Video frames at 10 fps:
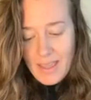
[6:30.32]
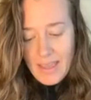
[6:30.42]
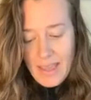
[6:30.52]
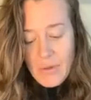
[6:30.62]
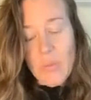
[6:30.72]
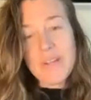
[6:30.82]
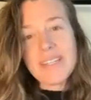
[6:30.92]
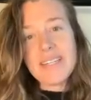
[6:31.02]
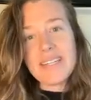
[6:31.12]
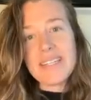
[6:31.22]
And it
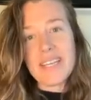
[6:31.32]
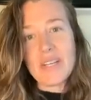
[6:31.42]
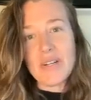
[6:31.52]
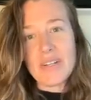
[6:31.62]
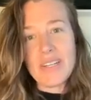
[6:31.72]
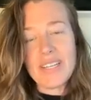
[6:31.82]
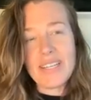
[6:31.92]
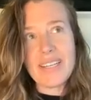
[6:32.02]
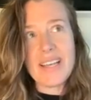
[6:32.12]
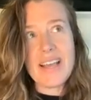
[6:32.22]
wasn't until
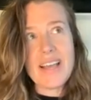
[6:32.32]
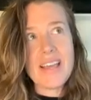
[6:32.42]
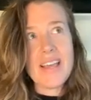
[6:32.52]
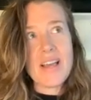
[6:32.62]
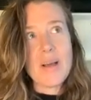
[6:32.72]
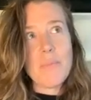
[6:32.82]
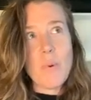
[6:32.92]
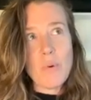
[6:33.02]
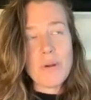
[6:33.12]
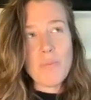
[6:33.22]

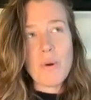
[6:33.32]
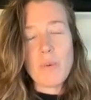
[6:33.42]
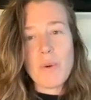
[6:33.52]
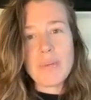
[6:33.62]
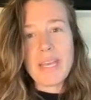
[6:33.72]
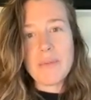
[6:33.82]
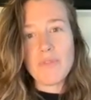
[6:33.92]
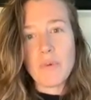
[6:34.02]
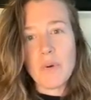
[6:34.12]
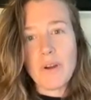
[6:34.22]
more and more women came
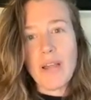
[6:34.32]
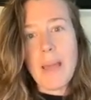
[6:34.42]
forward